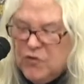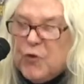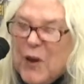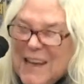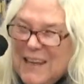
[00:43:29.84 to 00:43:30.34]

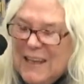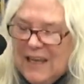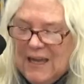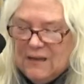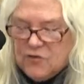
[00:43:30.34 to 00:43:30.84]

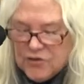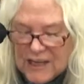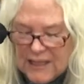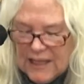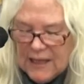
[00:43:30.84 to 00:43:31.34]
Drinking,
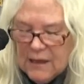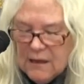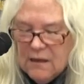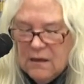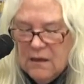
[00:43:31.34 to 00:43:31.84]
drinking.
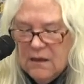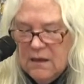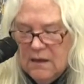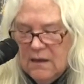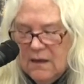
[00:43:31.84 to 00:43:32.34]

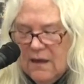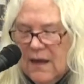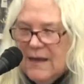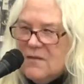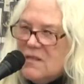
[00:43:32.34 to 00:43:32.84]

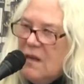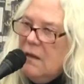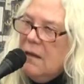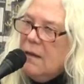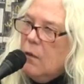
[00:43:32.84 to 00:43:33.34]
And
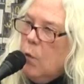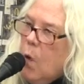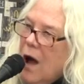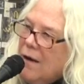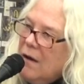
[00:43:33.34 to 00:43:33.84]
suddenly the
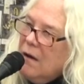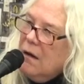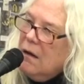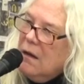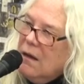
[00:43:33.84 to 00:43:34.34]
water
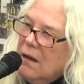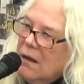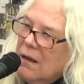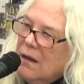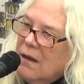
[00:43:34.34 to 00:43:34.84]

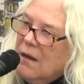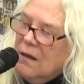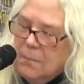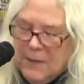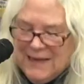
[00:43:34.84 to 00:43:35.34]

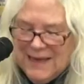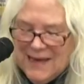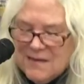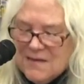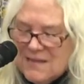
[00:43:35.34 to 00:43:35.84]

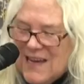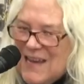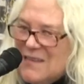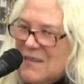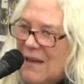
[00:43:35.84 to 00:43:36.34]
began to
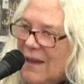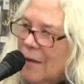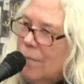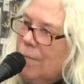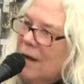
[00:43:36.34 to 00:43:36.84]
taste like
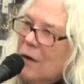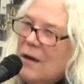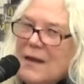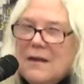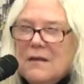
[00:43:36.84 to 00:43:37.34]
a
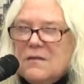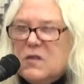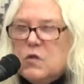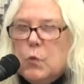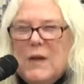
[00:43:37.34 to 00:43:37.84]
very
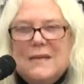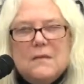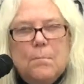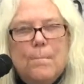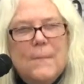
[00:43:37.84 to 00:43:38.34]
sweet
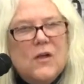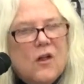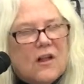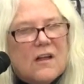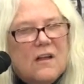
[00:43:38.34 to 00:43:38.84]
milk.